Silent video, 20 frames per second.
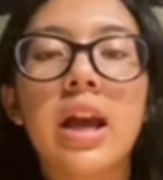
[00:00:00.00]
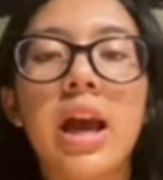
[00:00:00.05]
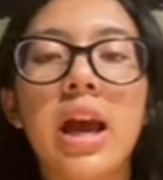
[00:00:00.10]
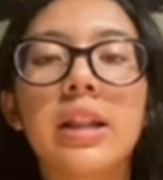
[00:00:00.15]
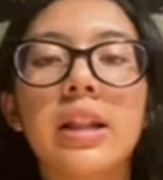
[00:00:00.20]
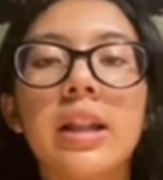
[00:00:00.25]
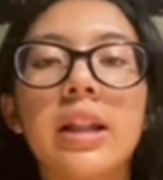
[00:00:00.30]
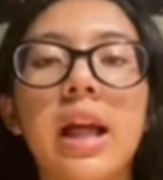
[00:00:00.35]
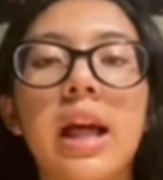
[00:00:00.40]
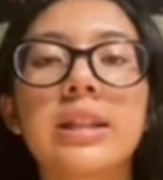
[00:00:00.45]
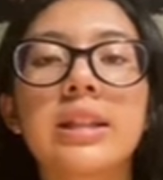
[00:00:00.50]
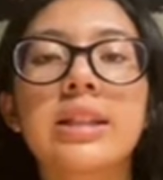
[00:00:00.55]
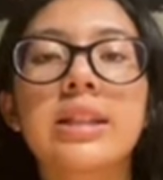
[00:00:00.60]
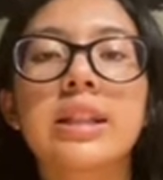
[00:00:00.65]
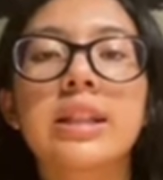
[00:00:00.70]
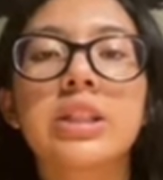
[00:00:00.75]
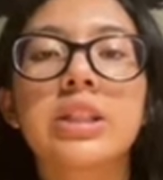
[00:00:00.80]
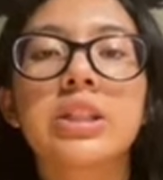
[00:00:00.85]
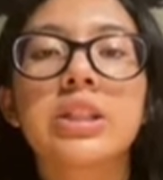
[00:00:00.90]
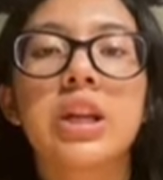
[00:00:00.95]
And the last
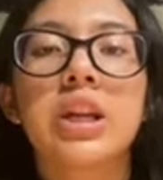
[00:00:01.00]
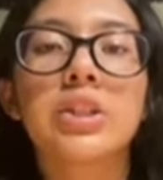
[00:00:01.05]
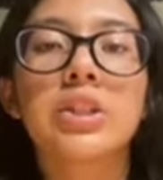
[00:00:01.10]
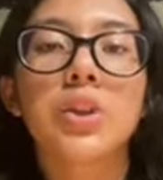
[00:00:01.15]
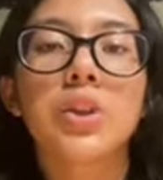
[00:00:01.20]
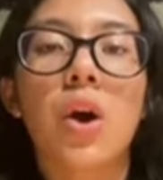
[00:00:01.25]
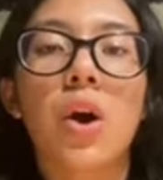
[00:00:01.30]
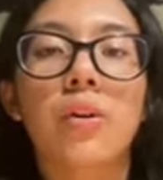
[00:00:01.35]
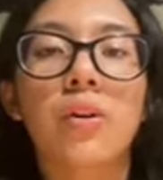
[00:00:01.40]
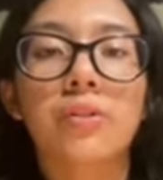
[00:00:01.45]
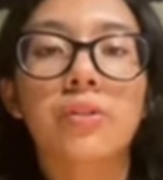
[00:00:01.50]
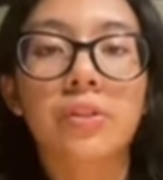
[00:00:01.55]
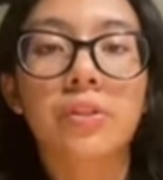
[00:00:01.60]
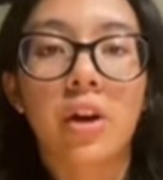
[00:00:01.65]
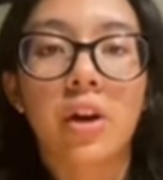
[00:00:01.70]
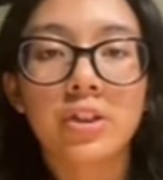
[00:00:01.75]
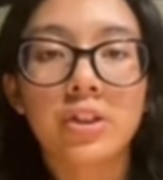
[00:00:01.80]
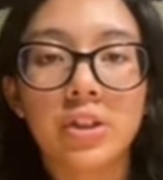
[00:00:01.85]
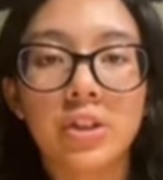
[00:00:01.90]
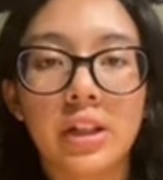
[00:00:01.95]
is change of
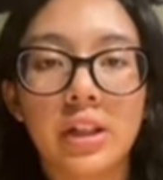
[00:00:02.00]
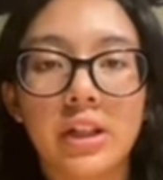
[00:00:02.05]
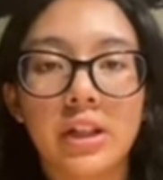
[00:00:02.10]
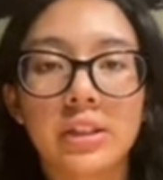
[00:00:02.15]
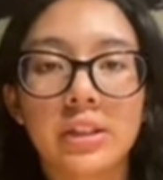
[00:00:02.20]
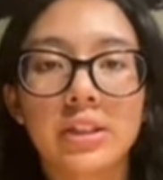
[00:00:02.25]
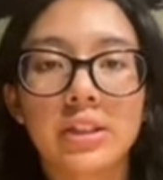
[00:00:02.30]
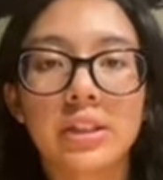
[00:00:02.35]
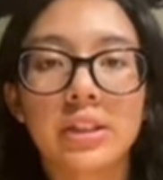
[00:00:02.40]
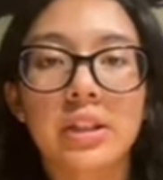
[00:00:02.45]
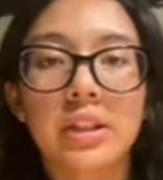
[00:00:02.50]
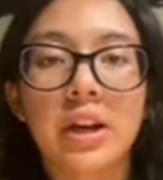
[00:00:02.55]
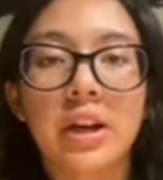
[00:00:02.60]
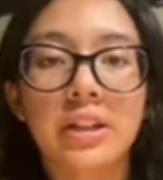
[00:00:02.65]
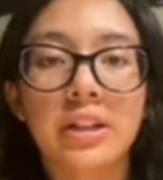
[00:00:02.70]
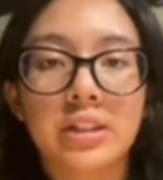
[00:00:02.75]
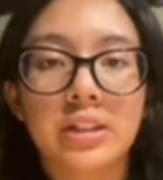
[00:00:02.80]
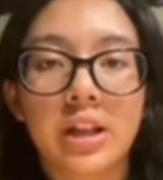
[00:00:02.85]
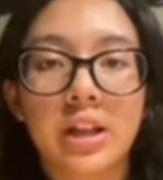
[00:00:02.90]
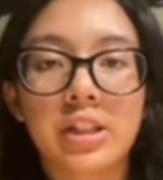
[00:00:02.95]
control
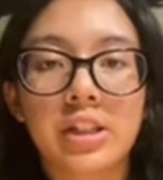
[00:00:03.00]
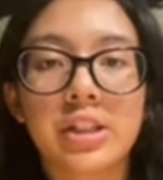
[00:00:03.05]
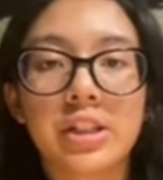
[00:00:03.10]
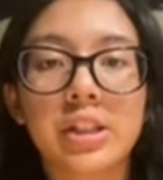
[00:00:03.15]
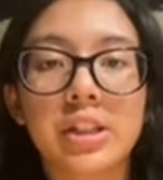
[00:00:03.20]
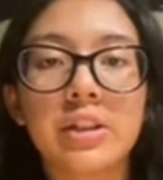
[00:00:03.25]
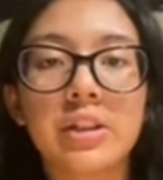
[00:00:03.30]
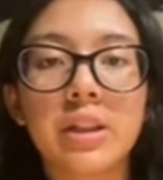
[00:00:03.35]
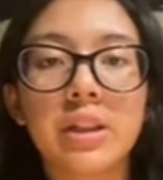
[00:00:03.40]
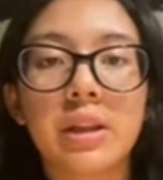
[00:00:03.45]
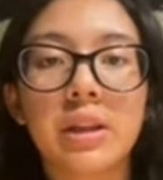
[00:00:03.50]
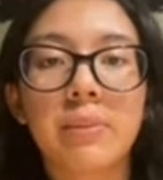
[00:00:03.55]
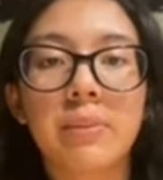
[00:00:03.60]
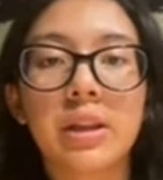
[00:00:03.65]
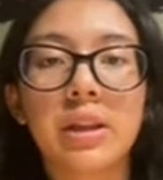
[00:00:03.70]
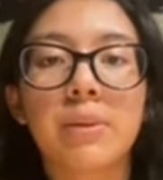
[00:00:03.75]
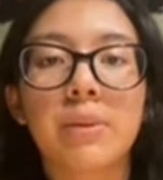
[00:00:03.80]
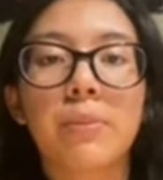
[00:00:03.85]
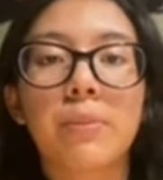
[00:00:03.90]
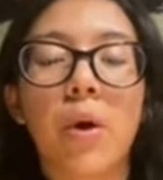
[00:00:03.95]
restriction,
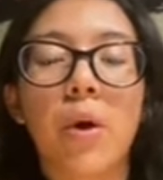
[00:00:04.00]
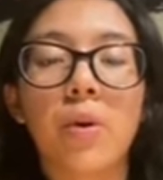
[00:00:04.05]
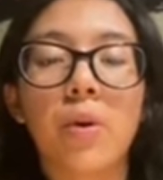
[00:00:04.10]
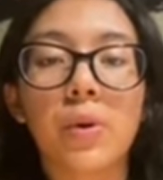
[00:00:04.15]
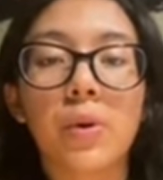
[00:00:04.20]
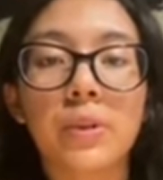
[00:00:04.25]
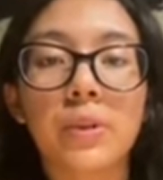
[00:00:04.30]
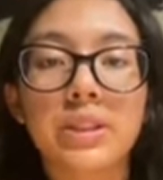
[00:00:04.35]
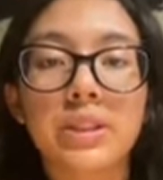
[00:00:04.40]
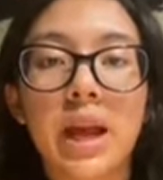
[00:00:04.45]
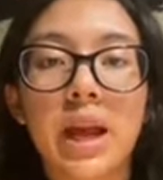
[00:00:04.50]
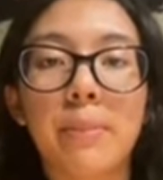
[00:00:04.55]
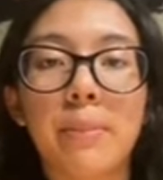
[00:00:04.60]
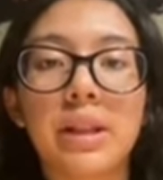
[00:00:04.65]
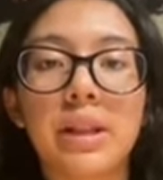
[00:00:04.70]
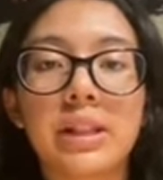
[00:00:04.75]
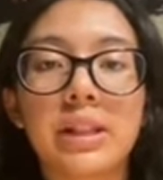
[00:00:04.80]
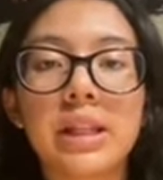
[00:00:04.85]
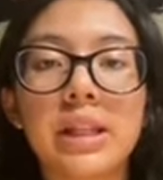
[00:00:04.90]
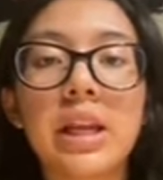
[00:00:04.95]
limit the borrower's
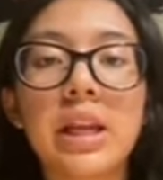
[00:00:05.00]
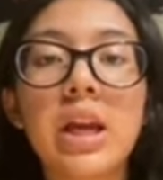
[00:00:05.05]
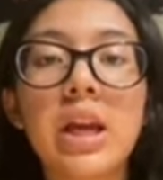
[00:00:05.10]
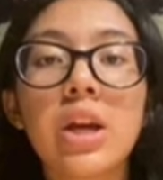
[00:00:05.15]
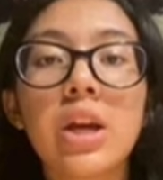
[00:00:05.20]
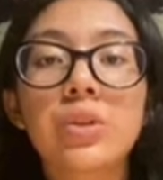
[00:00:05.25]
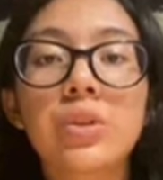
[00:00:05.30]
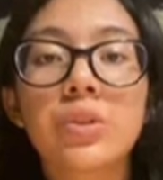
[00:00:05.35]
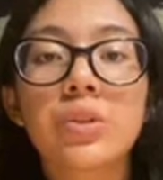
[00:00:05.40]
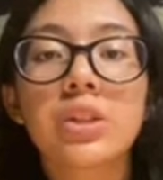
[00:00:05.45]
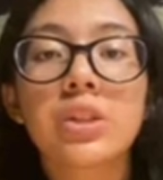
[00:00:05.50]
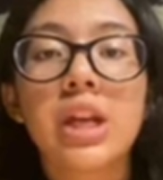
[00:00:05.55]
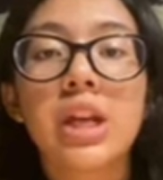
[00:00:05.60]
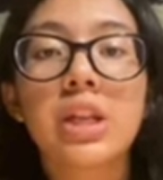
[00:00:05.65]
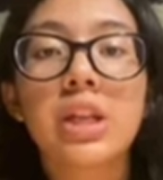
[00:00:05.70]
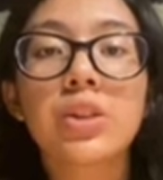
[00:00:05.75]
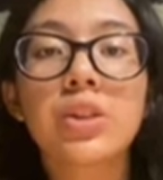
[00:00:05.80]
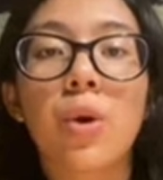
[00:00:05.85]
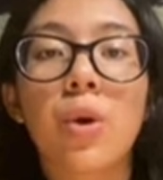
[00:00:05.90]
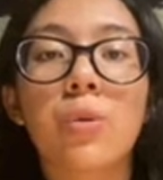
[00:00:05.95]
ability to
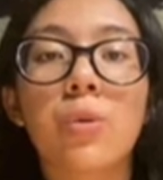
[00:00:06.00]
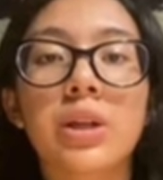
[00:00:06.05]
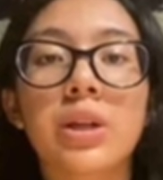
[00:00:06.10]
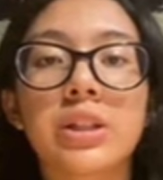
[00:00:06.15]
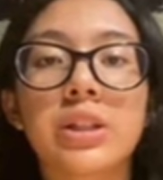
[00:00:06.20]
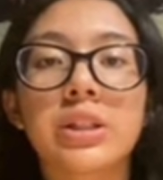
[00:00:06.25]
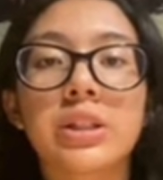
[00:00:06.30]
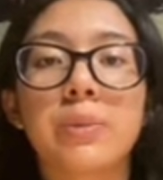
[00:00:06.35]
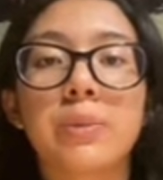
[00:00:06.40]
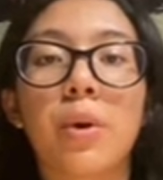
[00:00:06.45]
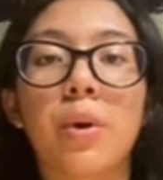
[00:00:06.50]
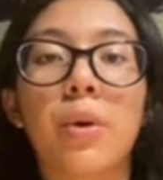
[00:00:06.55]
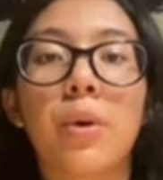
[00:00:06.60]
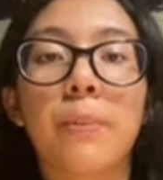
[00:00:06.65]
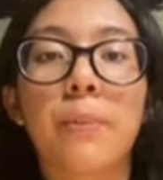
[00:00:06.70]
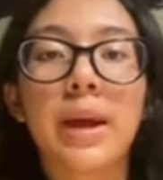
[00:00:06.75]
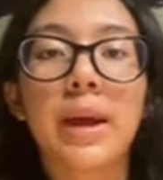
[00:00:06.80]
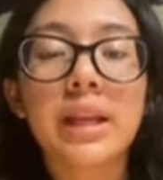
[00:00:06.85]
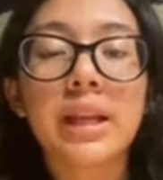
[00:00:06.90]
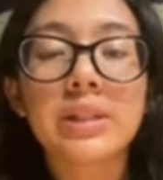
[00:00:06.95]
change ownership or
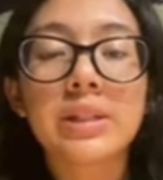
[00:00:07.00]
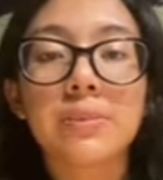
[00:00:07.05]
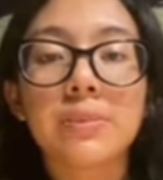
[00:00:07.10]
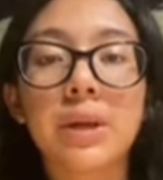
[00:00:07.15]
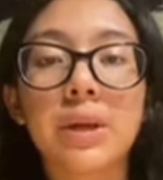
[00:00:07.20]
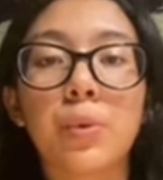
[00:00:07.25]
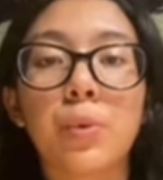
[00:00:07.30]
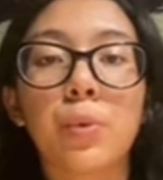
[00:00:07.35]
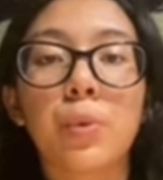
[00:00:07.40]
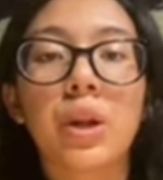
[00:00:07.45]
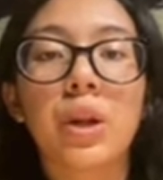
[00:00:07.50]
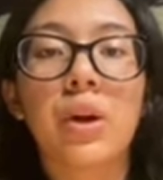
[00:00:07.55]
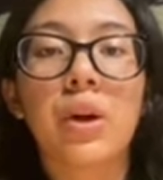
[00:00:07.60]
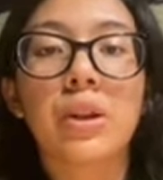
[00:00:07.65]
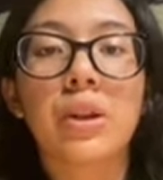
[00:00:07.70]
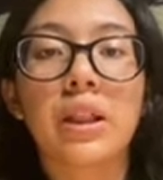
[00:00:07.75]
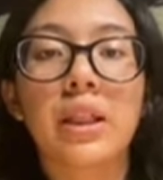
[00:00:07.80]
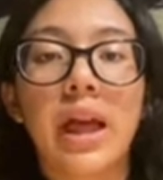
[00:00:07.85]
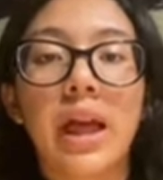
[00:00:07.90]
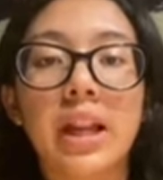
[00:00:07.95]
management without
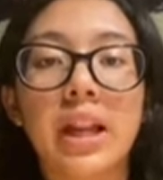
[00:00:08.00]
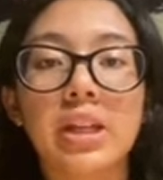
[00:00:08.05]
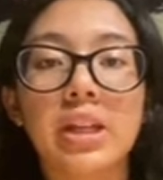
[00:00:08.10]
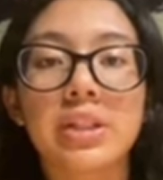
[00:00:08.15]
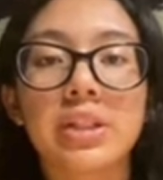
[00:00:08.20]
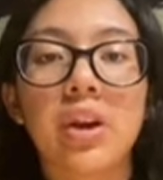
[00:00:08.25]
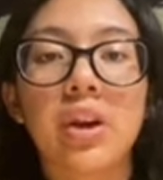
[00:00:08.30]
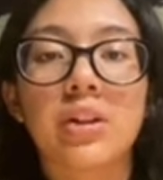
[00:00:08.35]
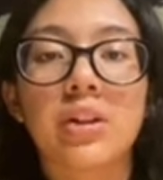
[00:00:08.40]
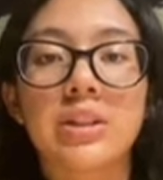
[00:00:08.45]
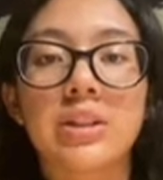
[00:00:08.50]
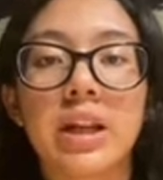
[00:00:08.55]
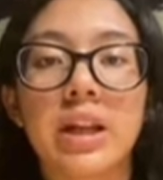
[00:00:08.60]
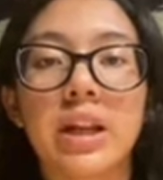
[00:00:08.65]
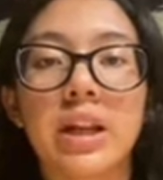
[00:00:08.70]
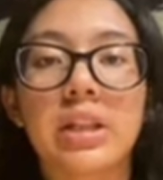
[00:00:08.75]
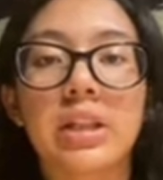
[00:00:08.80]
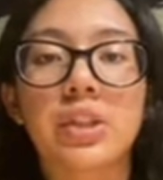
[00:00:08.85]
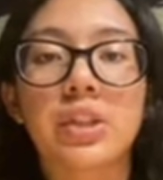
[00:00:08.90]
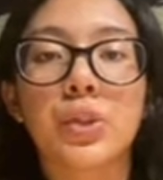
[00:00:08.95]
the lender's
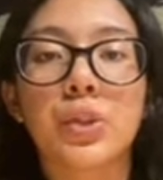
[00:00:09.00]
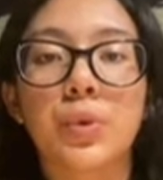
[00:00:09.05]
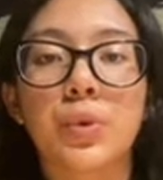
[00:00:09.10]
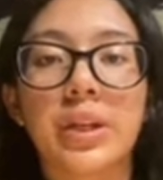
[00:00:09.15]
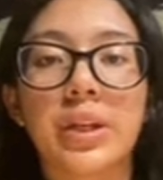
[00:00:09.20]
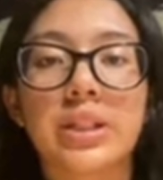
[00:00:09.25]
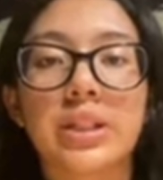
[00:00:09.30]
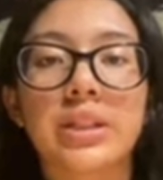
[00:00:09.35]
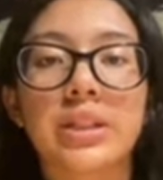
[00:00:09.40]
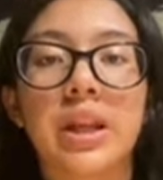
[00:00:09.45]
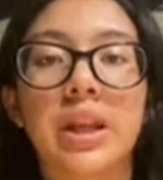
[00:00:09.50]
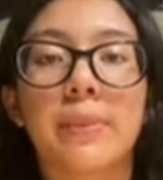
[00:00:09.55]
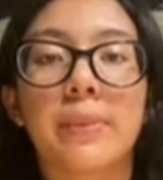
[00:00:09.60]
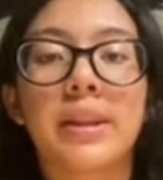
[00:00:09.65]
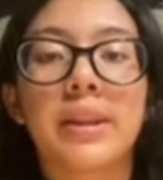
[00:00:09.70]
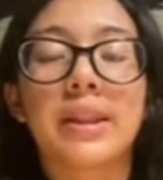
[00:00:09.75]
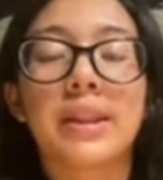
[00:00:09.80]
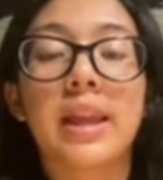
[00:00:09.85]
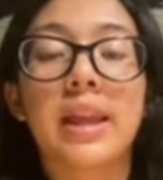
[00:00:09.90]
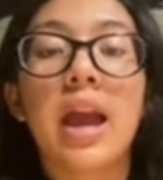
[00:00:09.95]
consent, ensuring
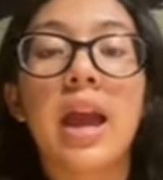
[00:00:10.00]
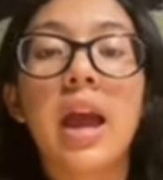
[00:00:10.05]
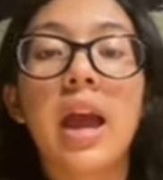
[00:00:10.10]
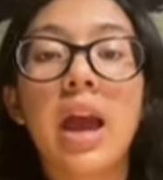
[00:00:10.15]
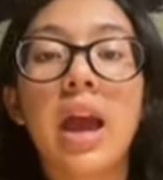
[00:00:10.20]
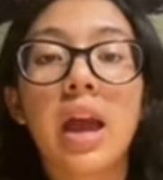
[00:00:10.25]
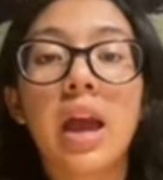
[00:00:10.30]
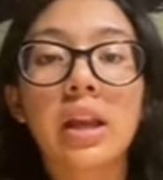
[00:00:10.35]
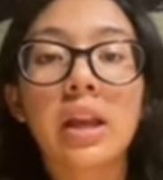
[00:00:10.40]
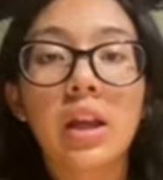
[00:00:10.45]
stability and